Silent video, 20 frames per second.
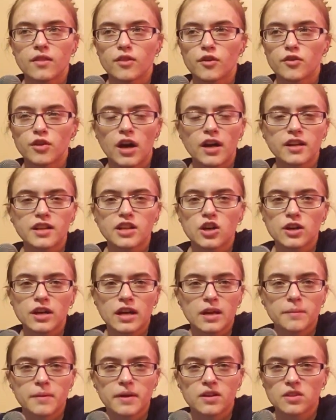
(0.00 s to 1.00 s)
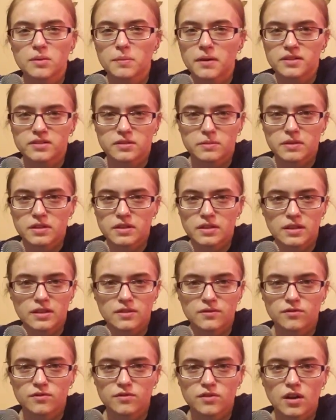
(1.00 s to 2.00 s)
they're not talking about the
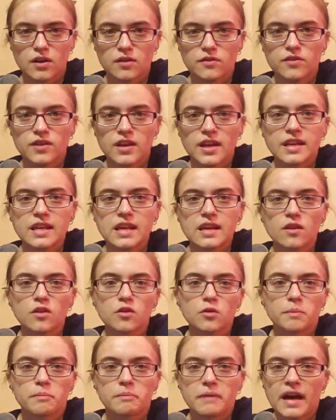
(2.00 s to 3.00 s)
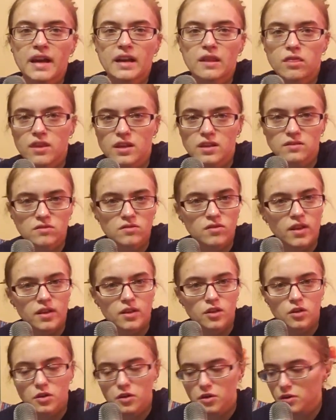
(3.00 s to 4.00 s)
possibility of any other bad things
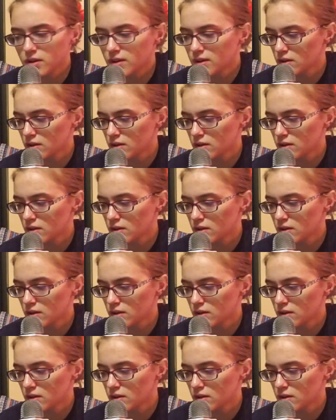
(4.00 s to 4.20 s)
that could occur